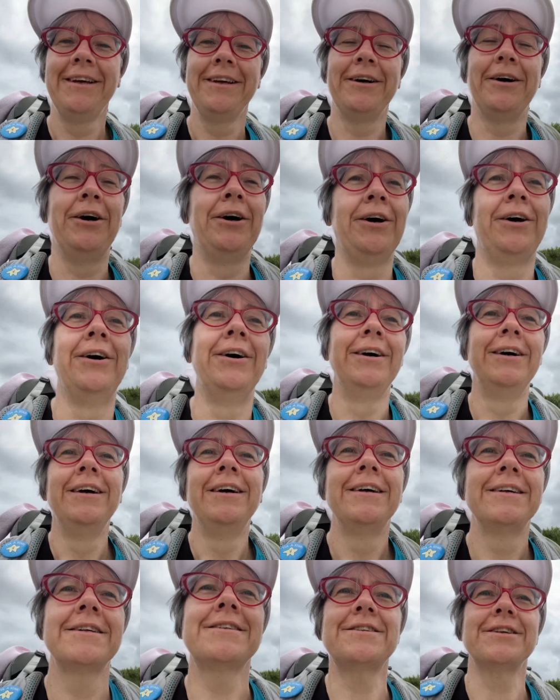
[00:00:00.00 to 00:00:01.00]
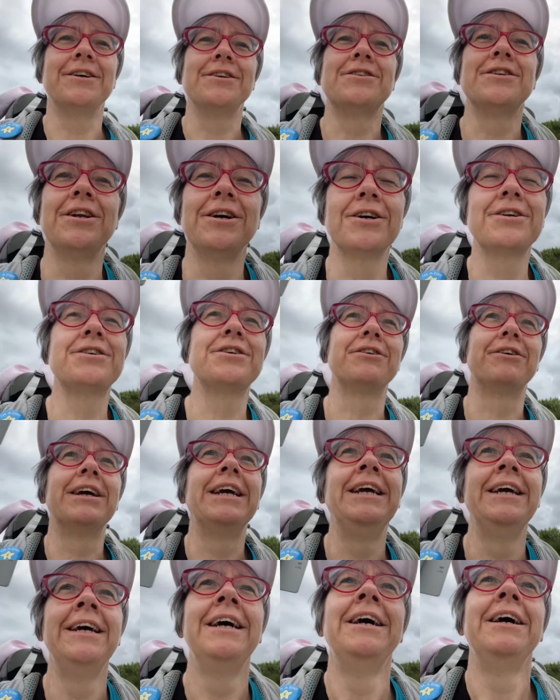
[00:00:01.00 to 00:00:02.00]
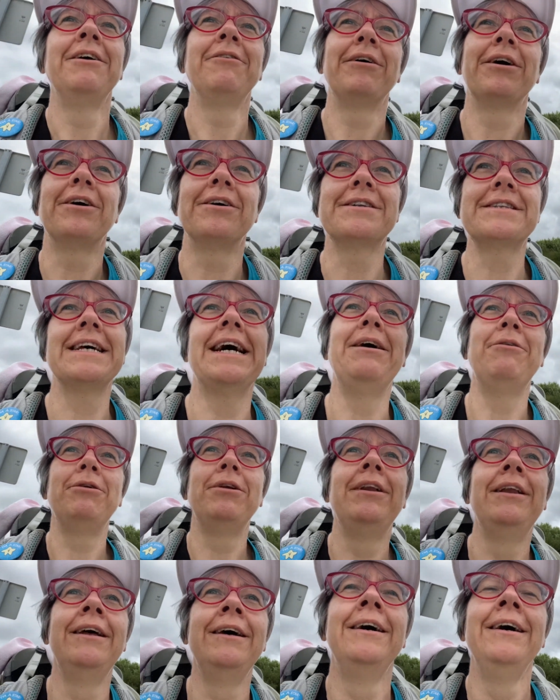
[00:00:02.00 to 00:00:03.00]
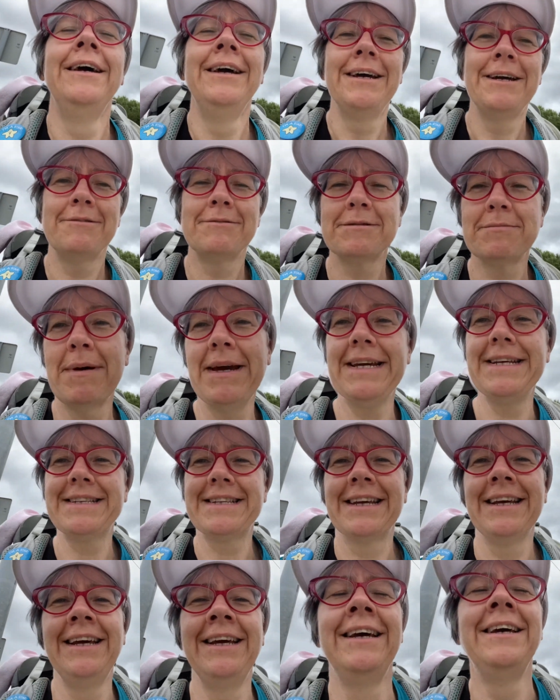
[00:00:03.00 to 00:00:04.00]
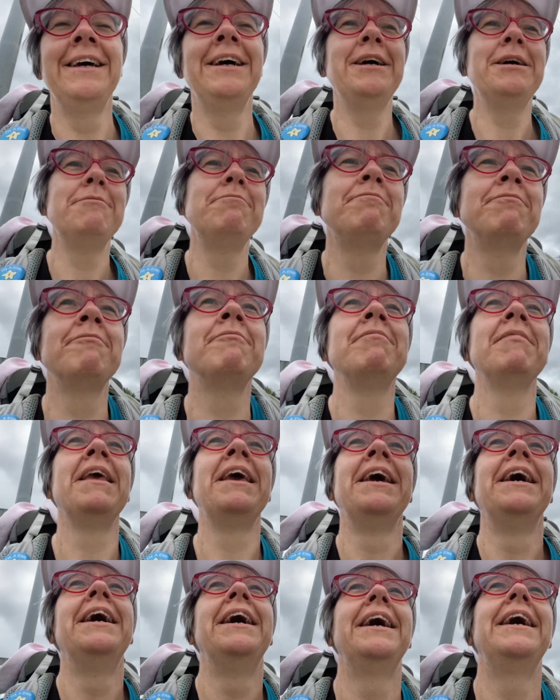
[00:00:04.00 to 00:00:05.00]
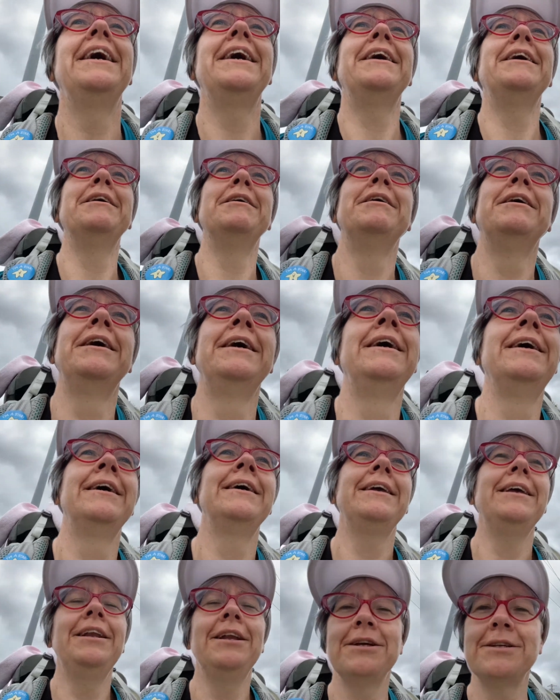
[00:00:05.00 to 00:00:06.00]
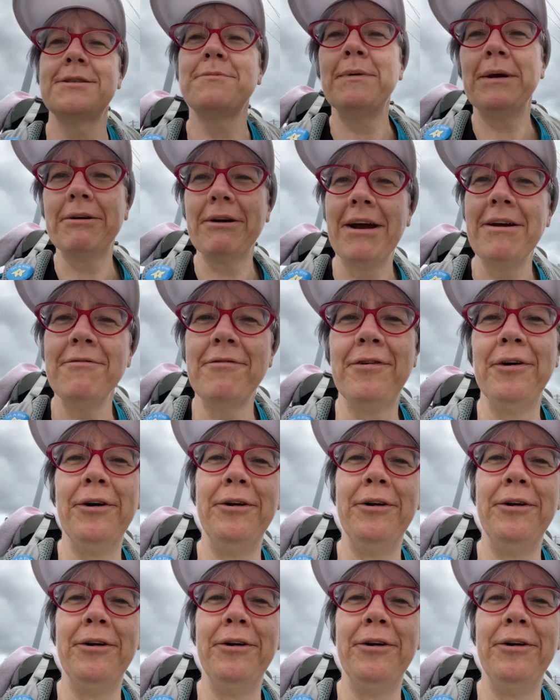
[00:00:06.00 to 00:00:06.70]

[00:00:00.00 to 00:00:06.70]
Oh, such luxury. We got a towel. It was amazing. Um, uh, you learn to be grateful